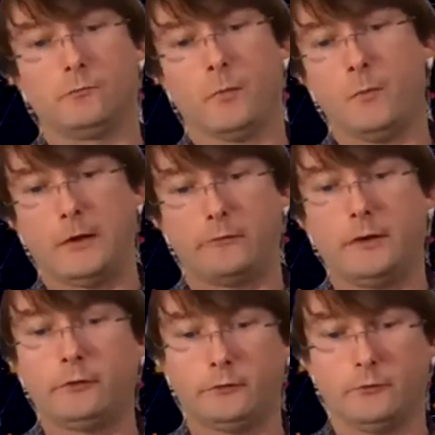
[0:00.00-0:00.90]
the
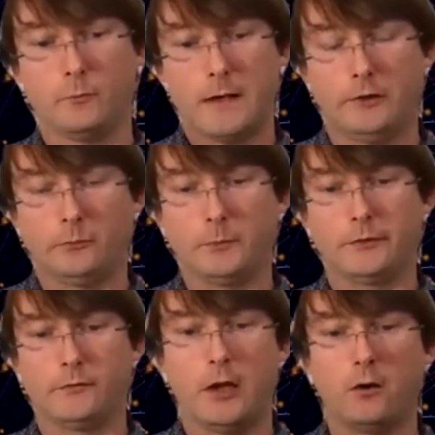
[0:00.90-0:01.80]
migration or the management
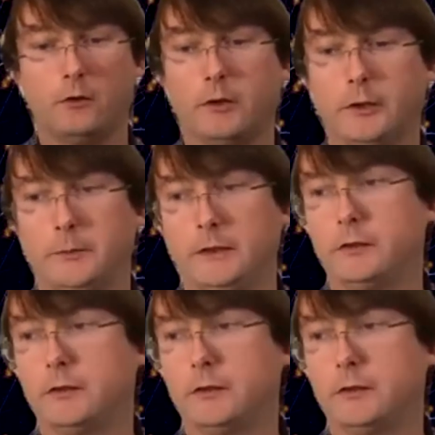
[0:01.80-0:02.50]
of the ongoing